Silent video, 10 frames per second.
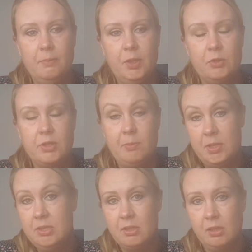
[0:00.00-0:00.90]
Because they
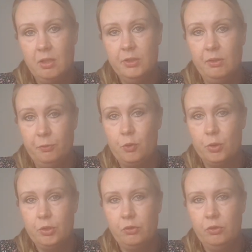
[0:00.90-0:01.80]
missed a lot, of
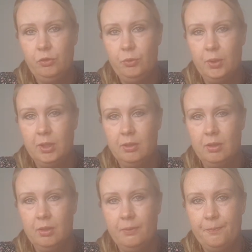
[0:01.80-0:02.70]
course, during
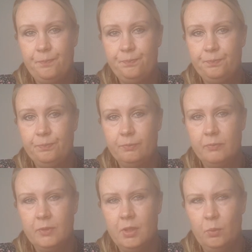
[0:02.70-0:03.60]
the...
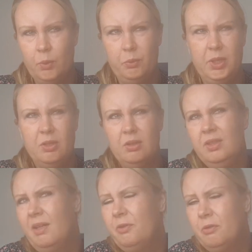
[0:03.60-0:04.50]
Well, we
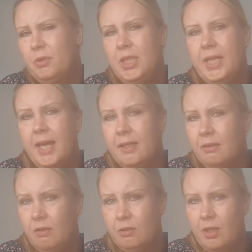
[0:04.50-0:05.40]
never really had
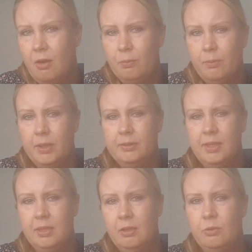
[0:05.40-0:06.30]
a lockdown, but
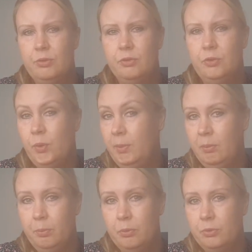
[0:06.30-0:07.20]
they closed
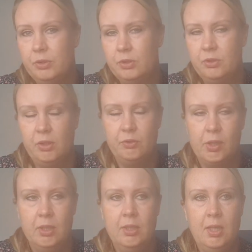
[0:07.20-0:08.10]
swimming pools,
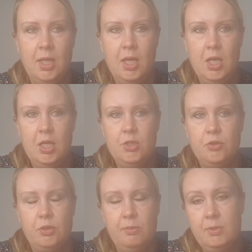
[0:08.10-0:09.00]
etc.
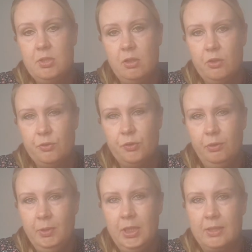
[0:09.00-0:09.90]
So they missed a lot of
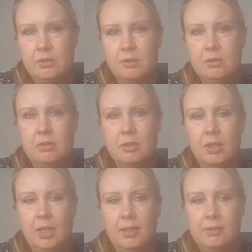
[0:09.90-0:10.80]
swimming lessons,
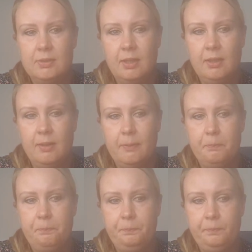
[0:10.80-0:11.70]
and
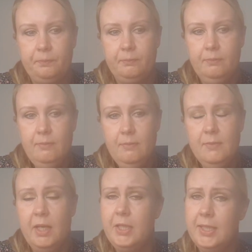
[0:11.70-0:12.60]

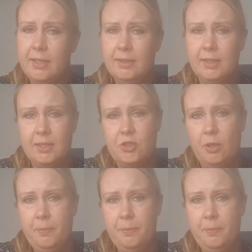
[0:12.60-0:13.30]
now they can catch